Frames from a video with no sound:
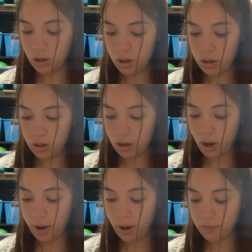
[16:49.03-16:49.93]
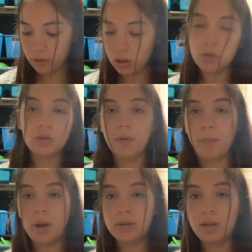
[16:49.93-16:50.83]
have clothes from
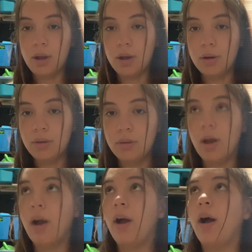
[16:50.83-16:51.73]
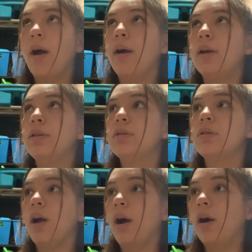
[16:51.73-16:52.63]
Isaiah that I took
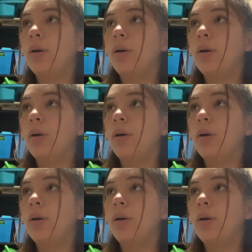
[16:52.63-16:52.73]
out,